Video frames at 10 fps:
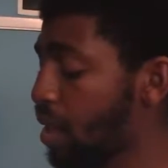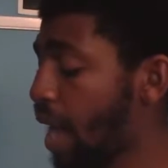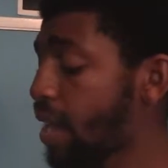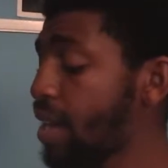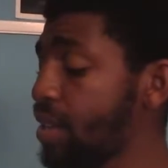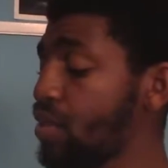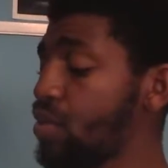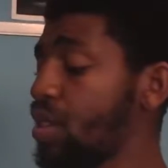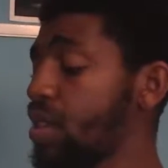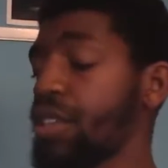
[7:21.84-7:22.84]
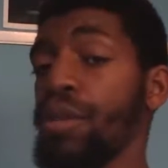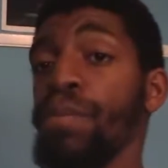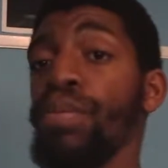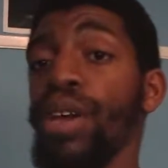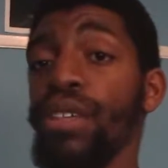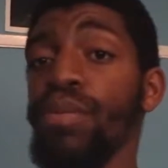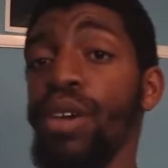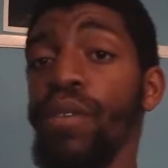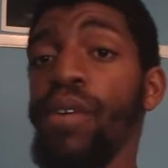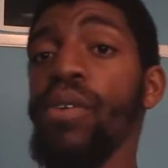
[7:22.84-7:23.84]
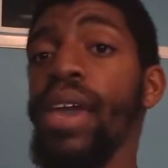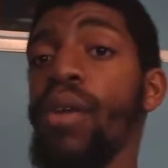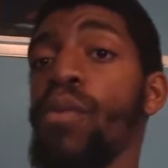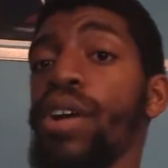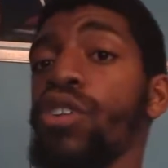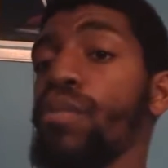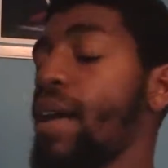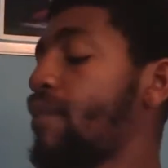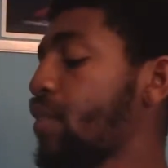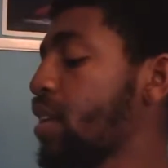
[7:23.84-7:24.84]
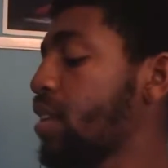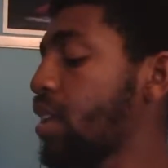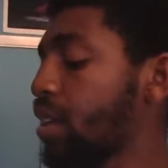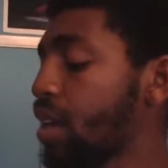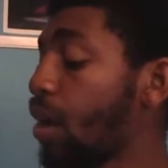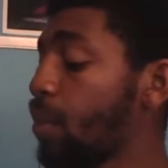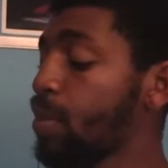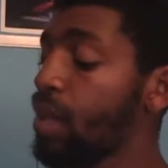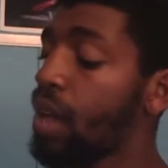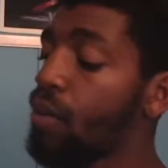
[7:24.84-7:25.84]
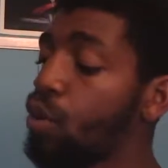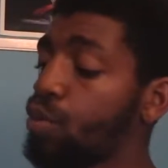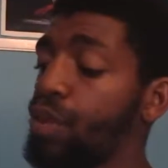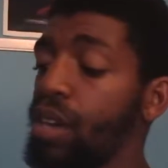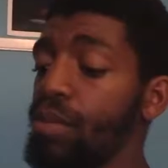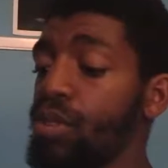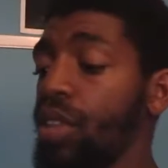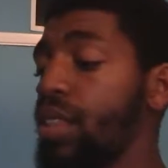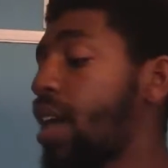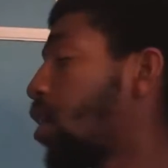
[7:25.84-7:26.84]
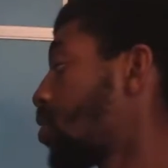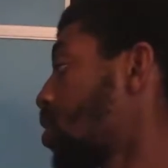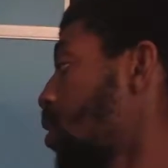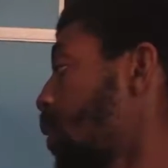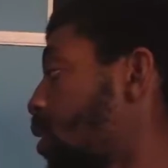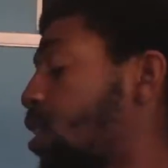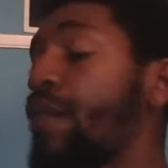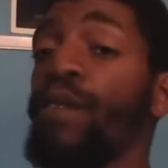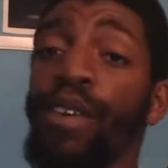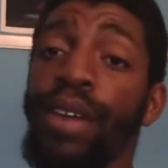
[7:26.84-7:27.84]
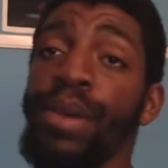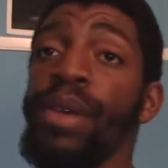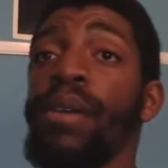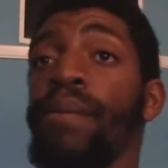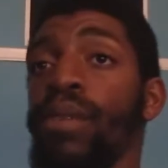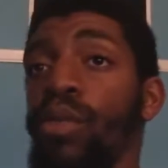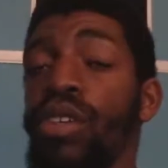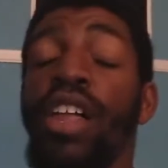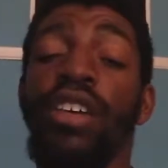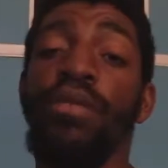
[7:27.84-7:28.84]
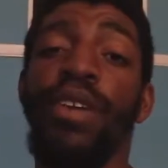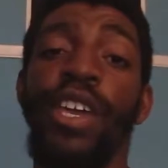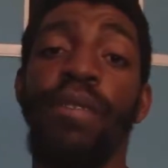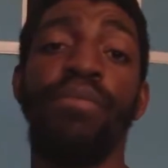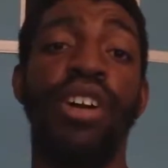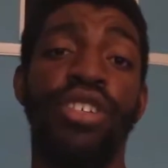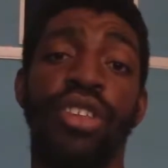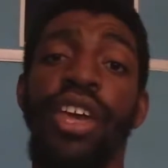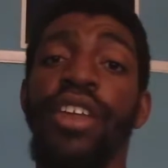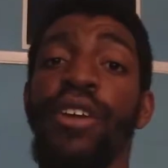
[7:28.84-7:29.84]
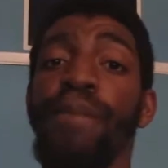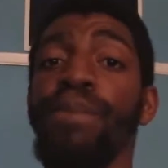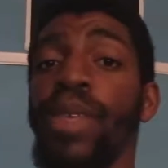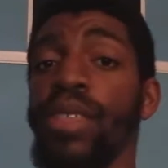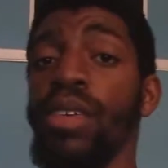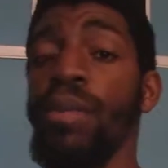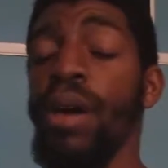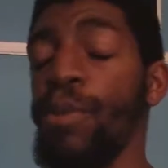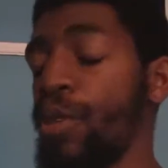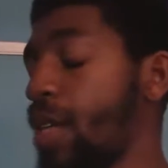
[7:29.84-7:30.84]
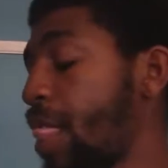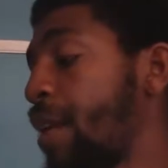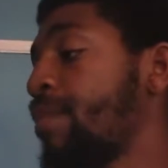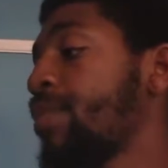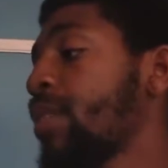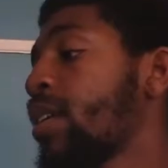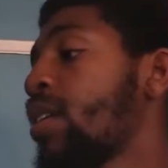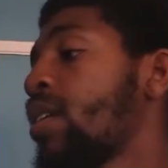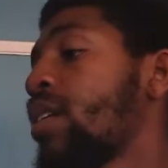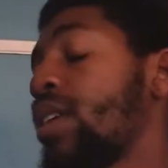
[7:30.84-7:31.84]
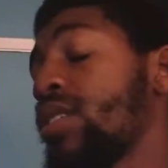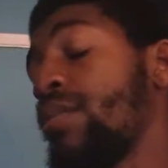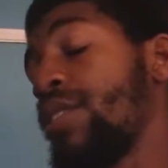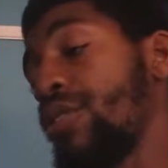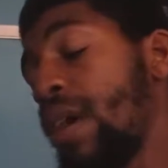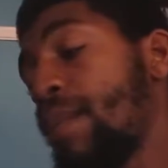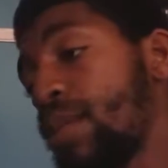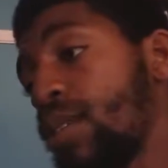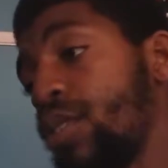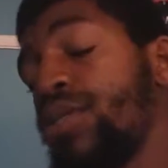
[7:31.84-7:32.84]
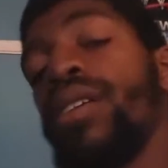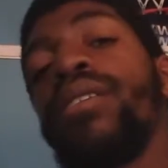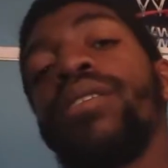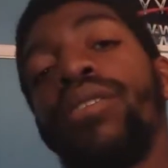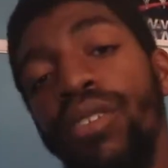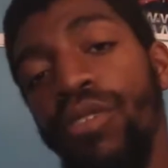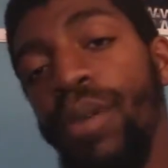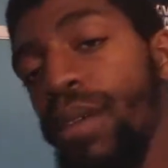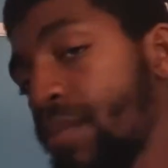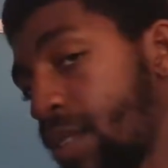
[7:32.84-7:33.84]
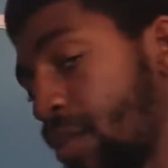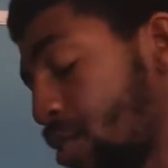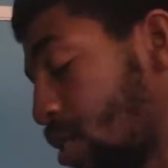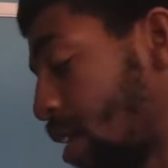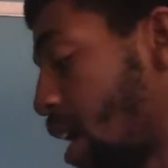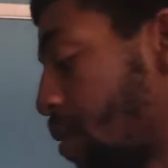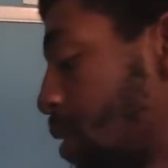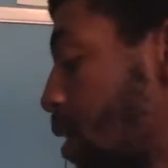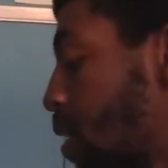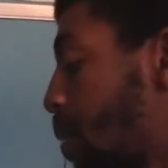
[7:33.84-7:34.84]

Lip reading: I kind of use these as a placement of, okay, where do my feet need to go? Of course, when it comes to the tail, it's a little bit different, which I'll explain much later in some other episodes. Excuse me, let me slow down.